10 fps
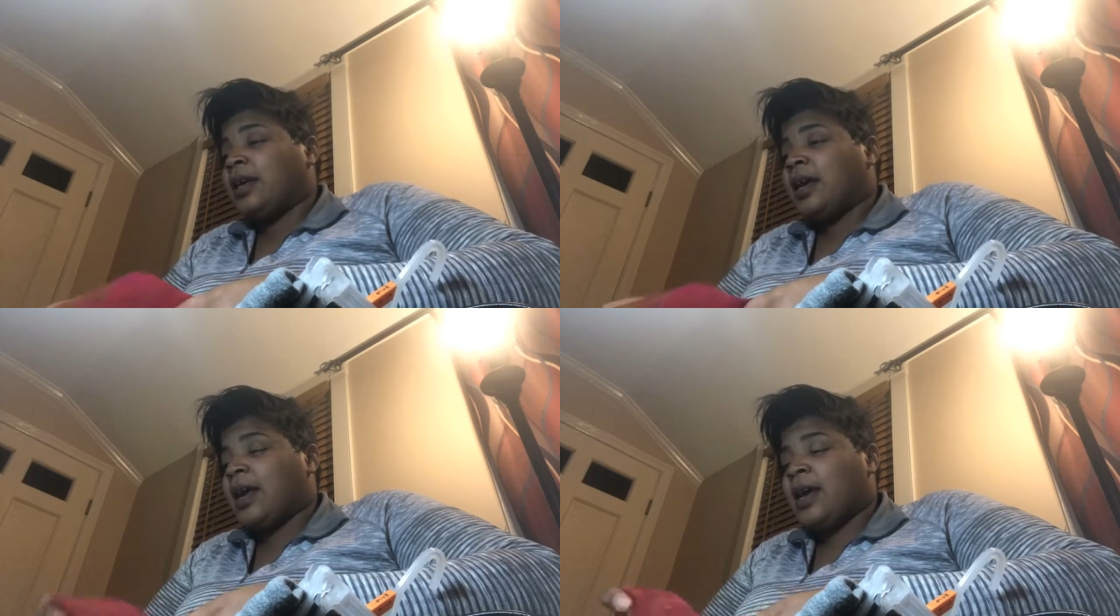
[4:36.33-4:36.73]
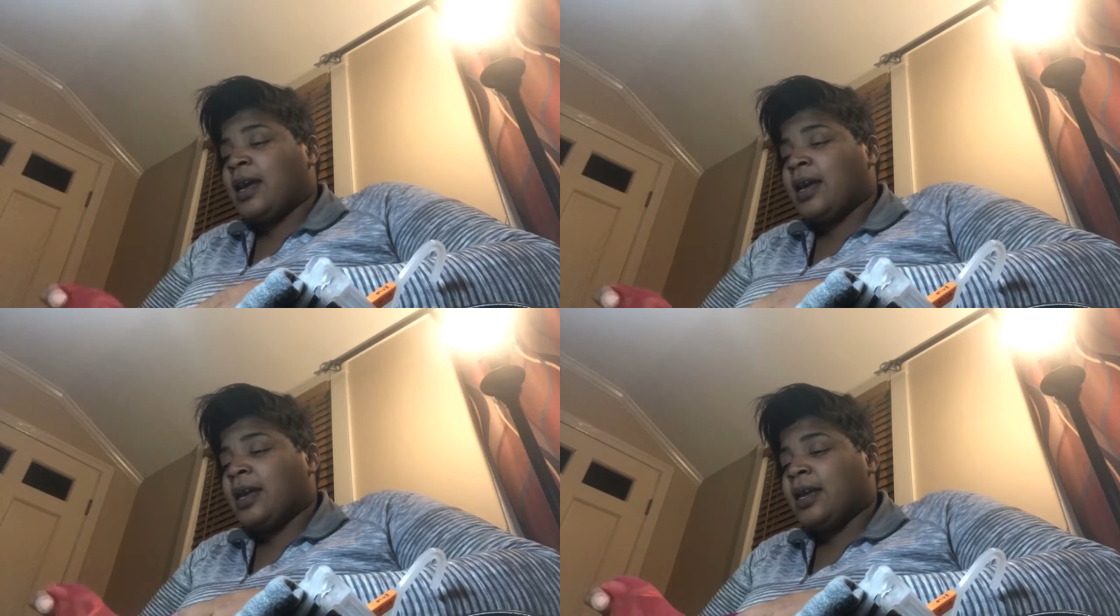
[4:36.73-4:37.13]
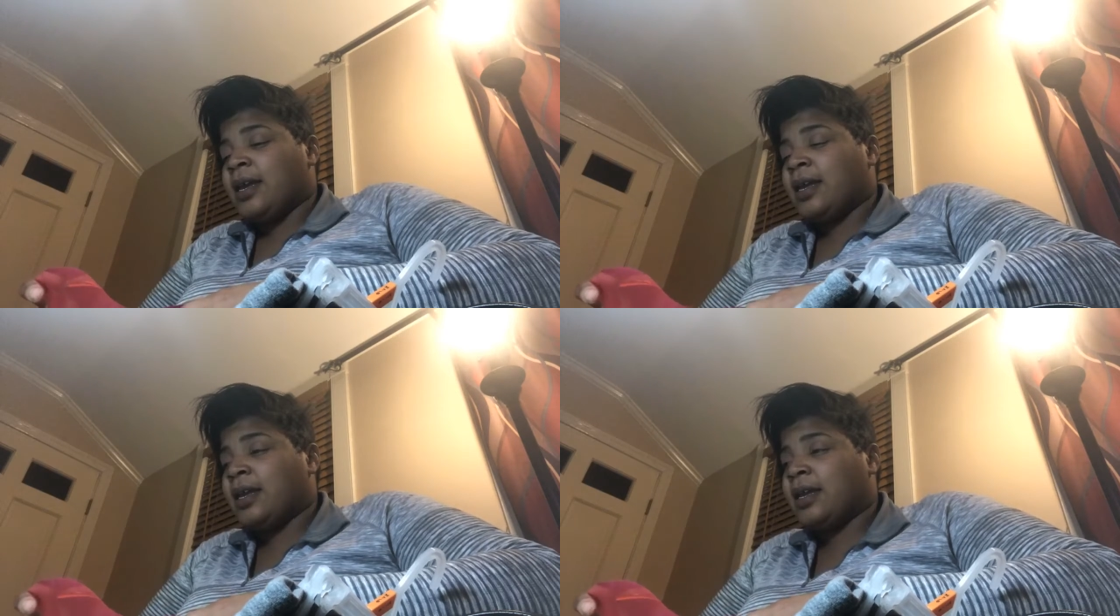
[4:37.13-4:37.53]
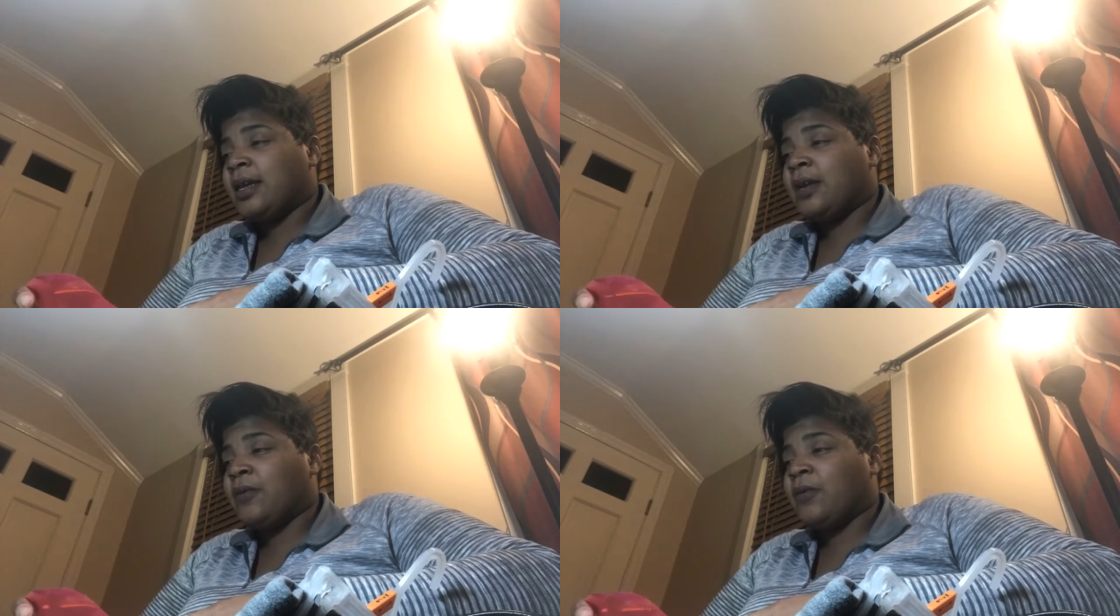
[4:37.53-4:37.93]
I
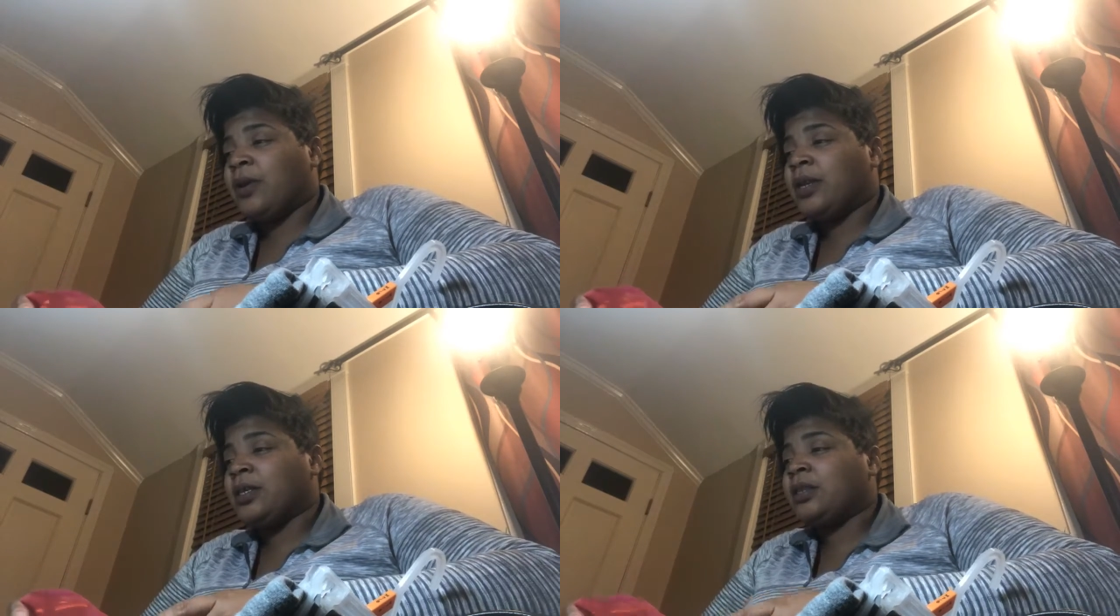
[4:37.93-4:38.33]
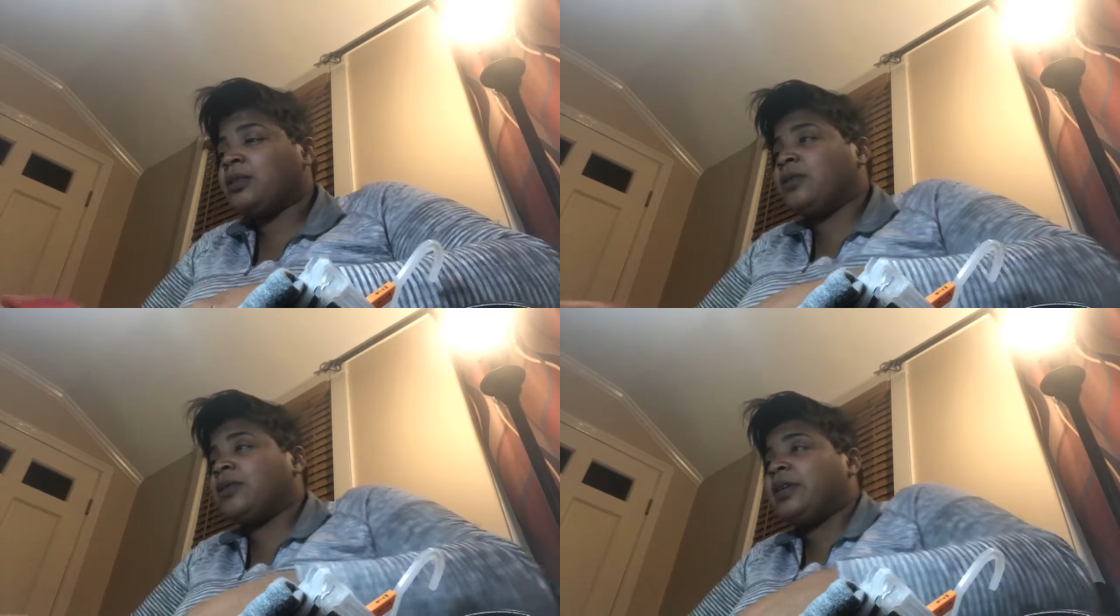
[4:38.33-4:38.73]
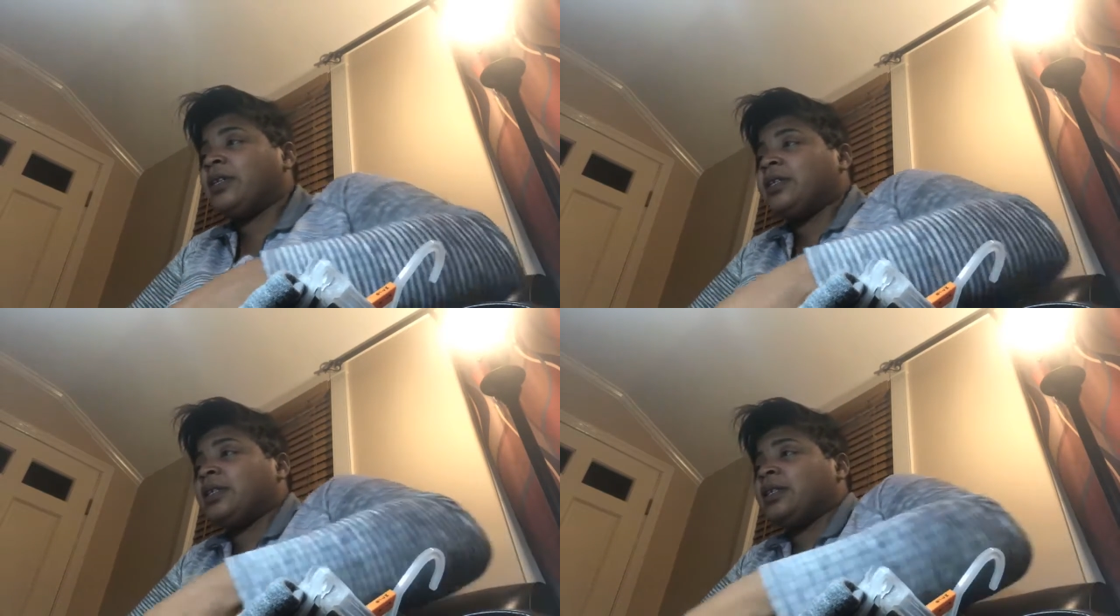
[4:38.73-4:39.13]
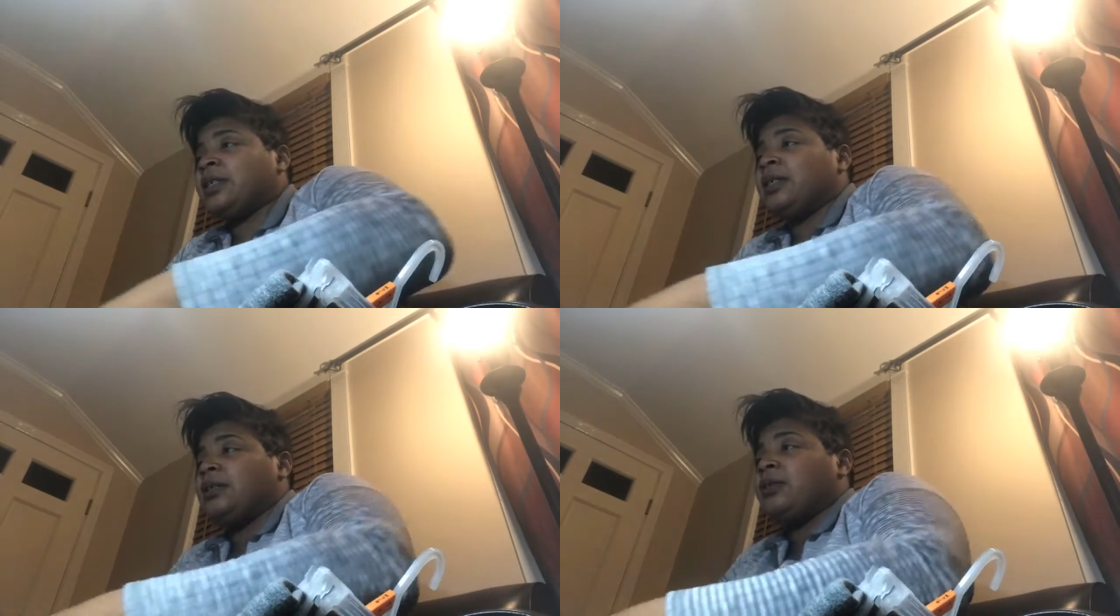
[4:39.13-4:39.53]
wanted to do it just
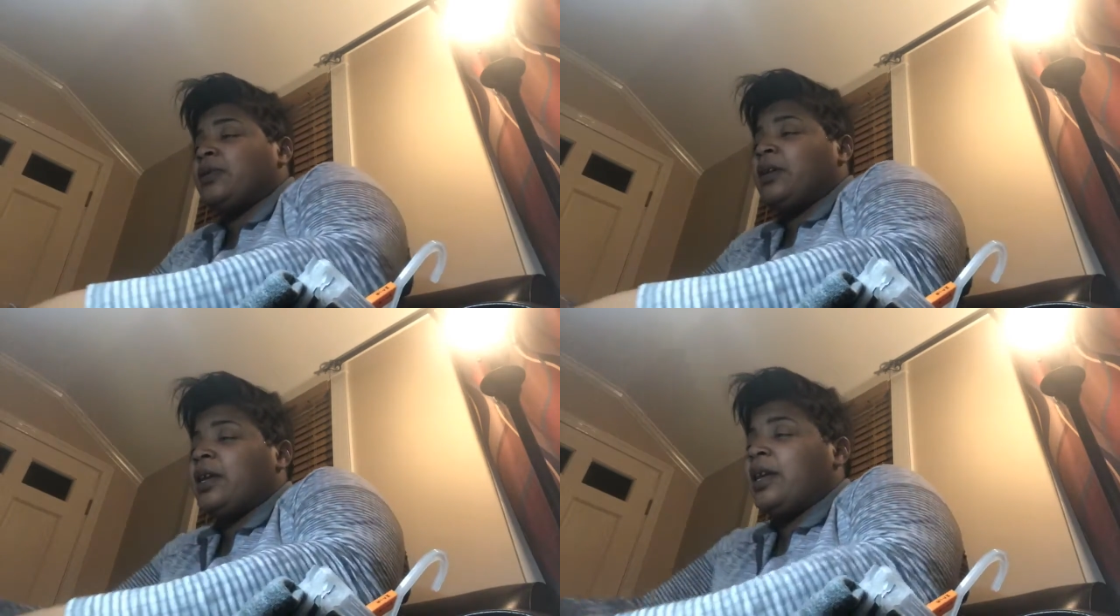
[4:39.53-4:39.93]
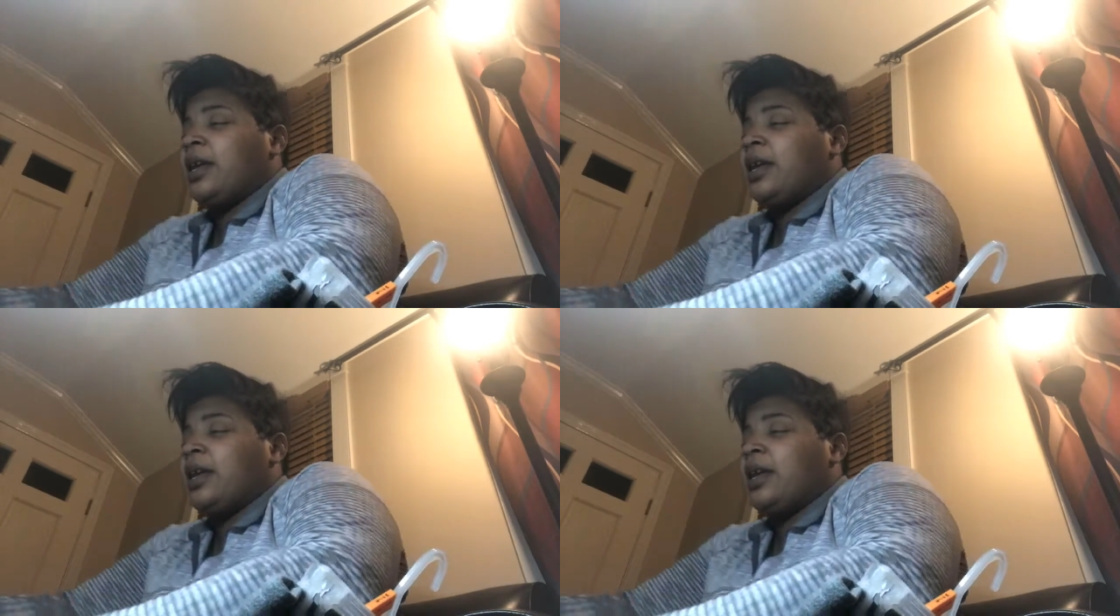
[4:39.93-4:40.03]
to do it,